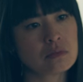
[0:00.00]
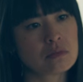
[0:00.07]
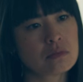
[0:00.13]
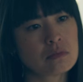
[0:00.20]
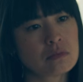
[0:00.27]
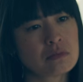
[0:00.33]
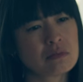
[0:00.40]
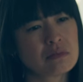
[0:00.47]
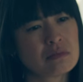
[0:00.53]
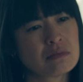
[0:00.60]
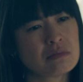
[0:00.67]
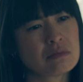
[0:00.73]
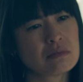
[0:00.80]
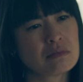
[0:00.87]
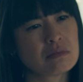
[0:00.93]

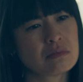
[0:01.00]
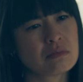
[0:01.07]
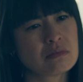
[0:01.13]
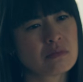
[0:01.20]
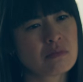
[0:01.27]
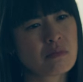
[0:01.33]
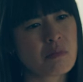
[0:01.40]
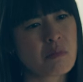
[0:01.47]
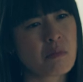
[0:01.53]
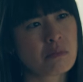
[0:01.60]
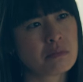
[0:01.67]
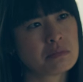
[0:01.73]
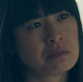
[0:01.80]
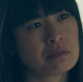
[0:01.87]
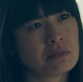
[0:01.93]

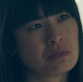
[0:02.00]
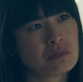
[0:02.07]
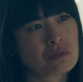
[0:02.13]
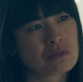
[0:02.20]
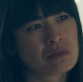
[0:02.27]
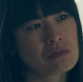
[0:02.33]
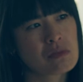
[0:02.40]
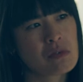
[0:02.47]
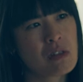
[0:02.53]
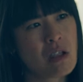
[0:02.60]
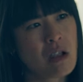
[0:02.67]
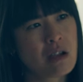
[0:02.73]
No words are spoken by the person on screen.